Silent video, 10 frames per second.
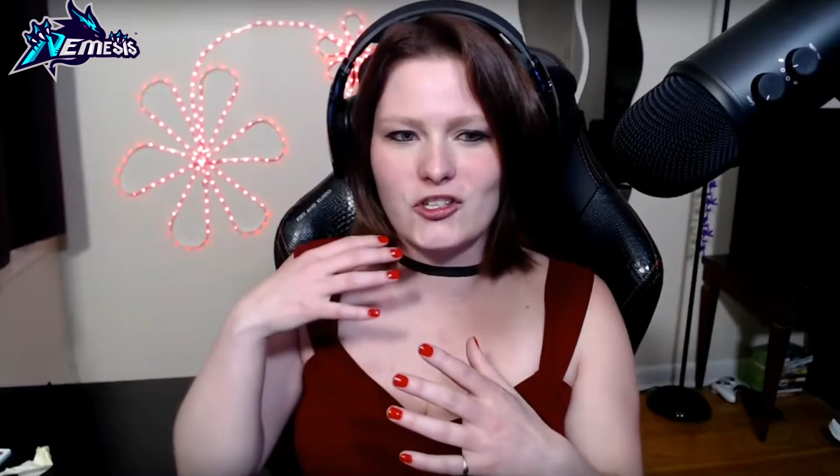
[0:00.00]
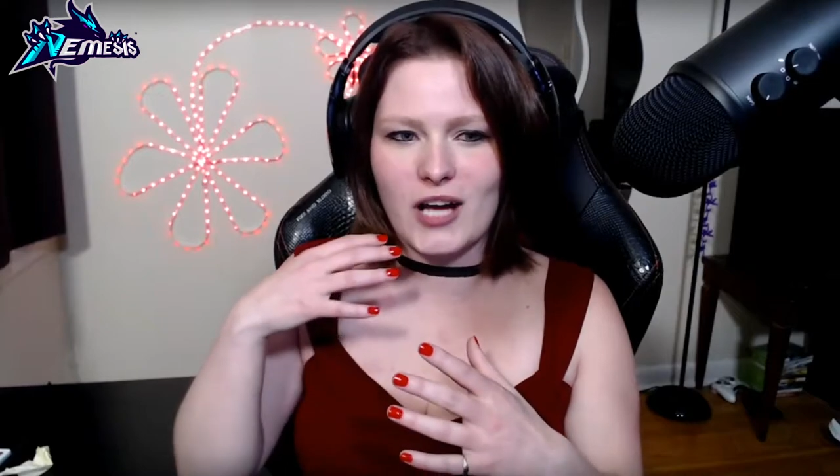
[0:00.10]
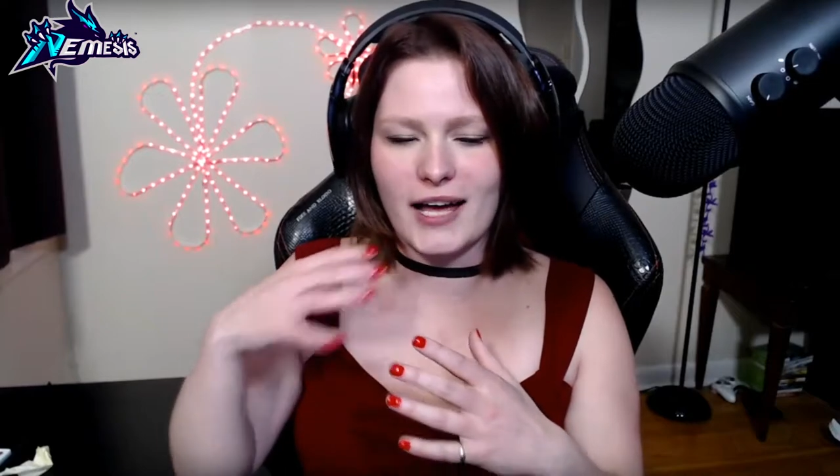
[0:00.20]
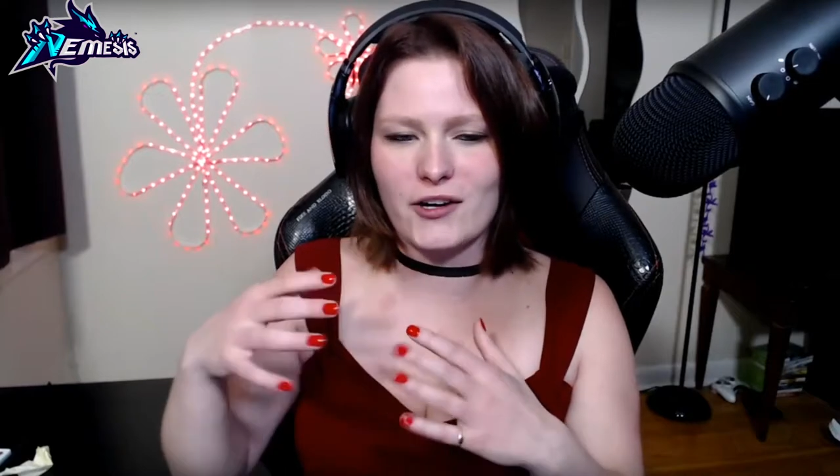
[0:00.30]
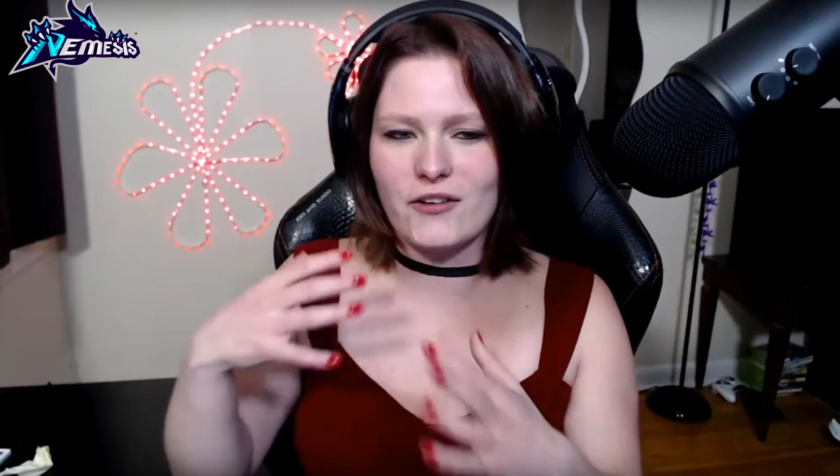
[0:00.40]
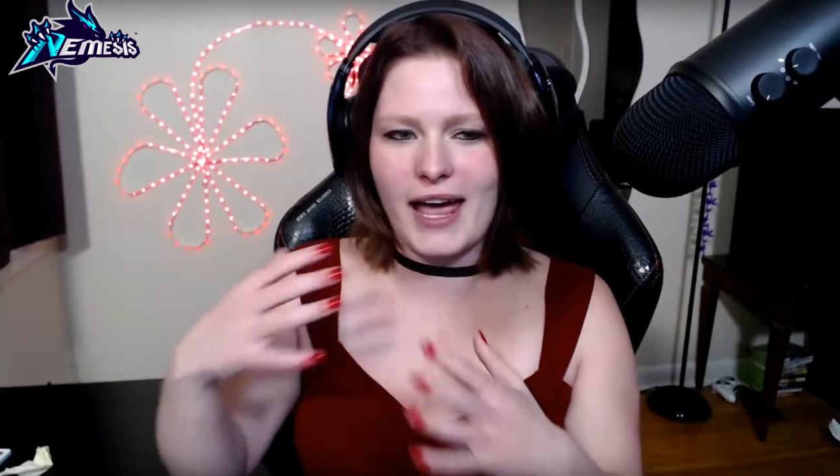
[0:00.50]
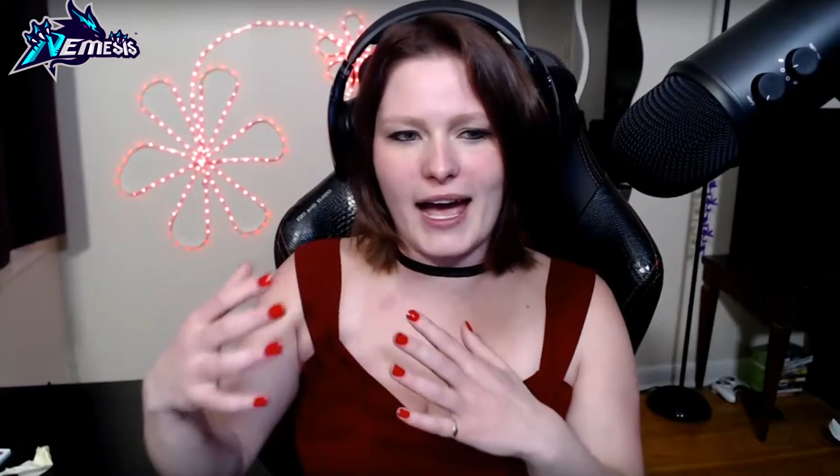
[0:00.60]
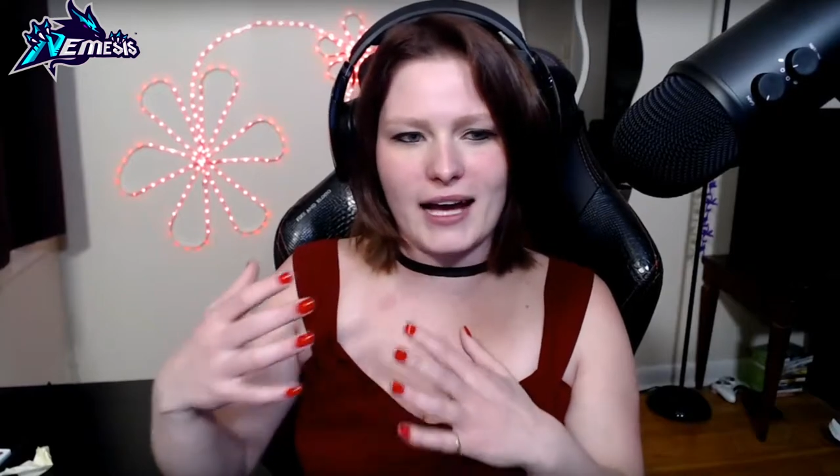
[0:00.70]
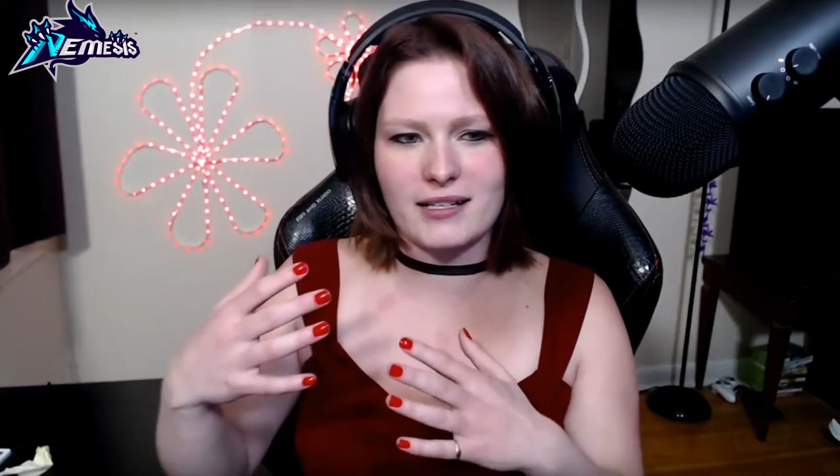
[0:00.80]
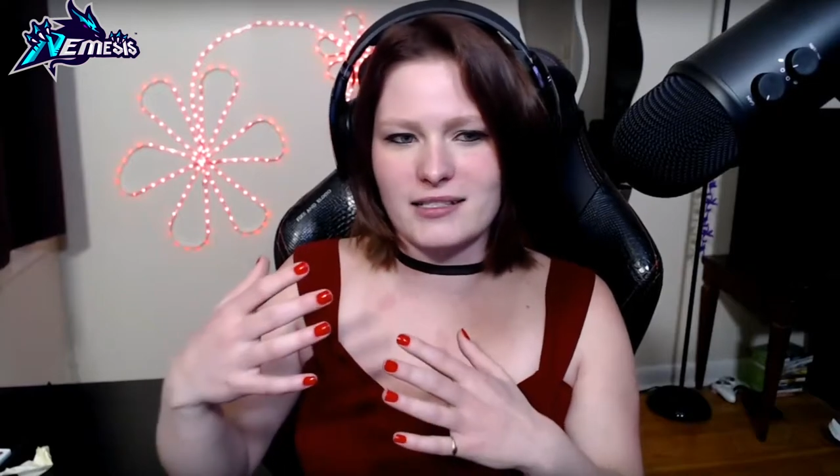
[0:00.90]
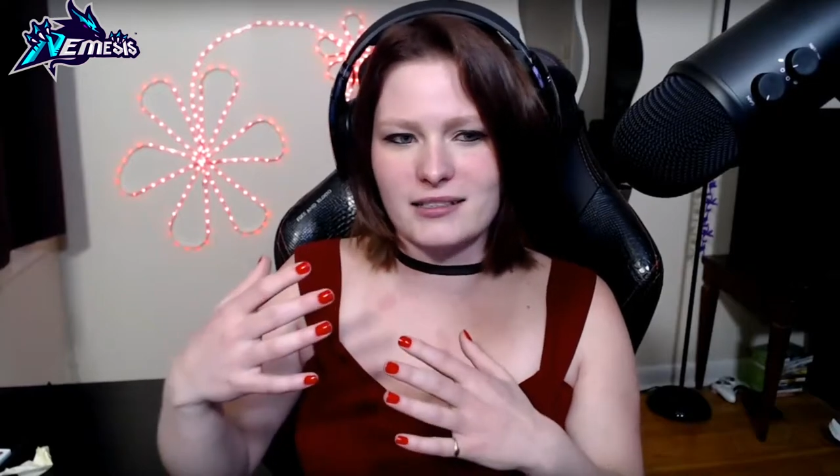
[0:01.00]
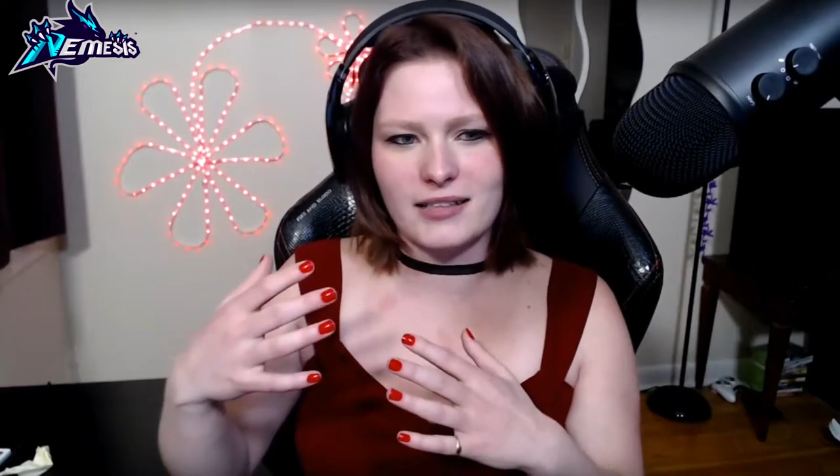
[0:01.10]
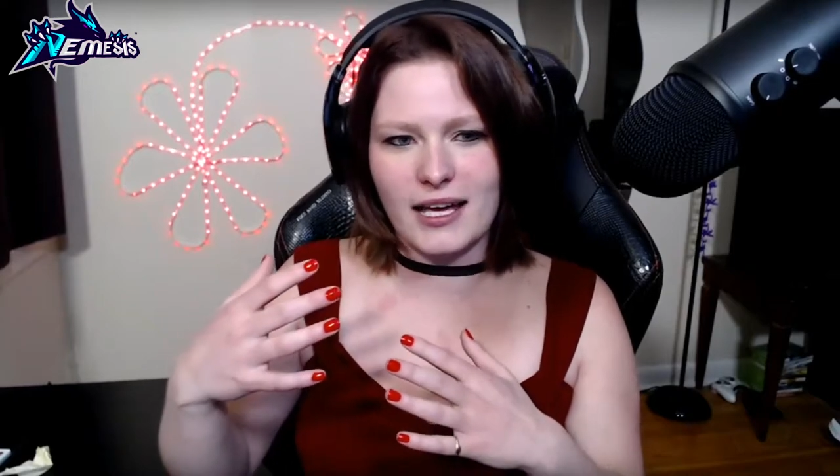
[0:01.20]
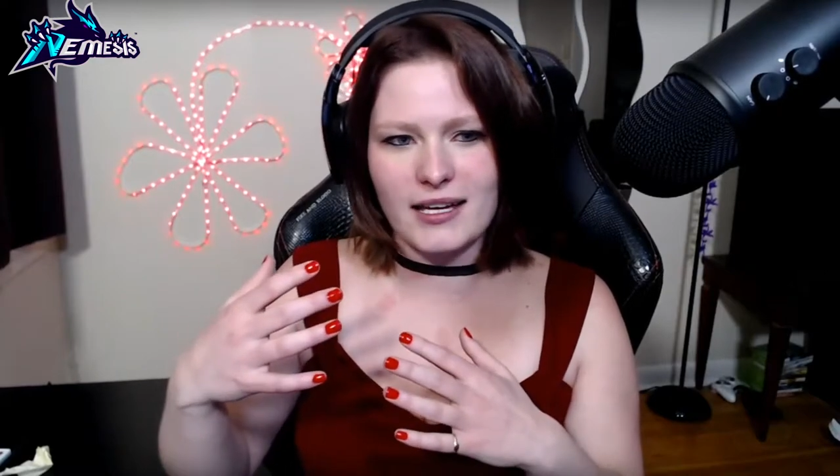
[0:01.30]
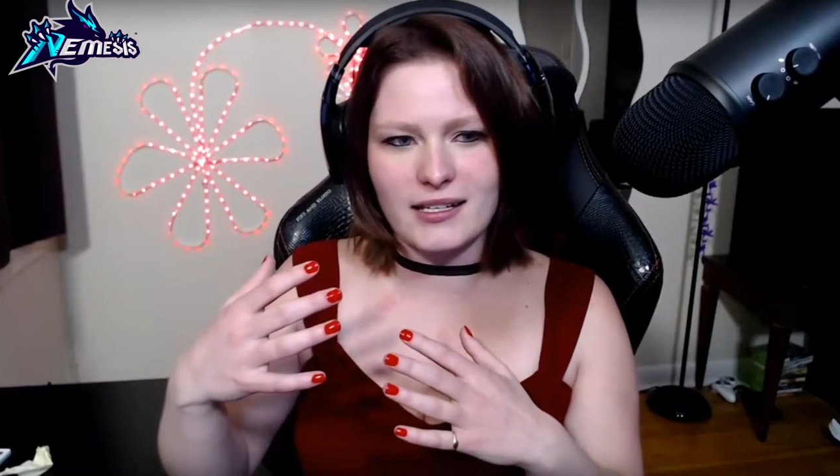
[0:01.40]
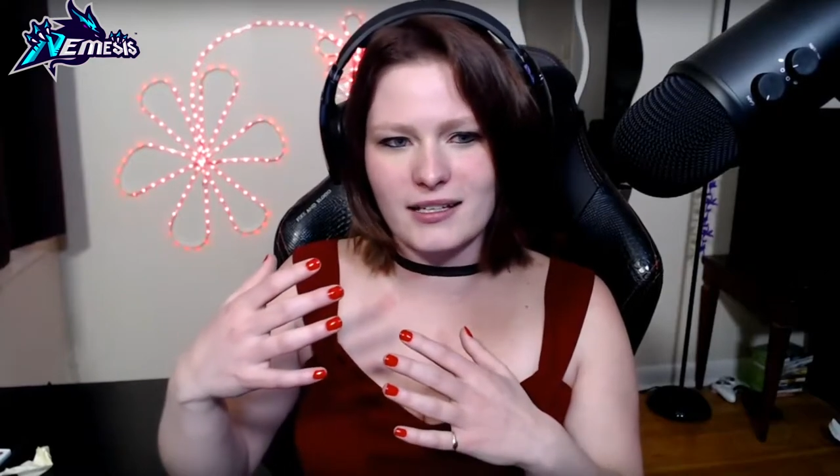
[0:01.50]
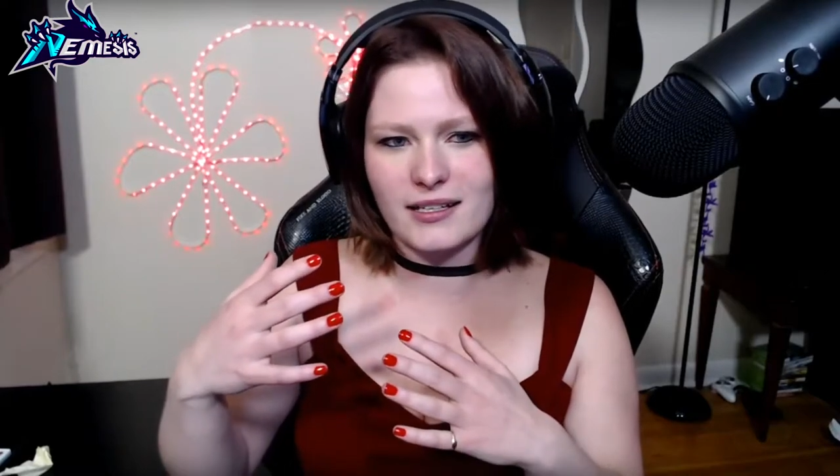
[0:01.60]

i don't act like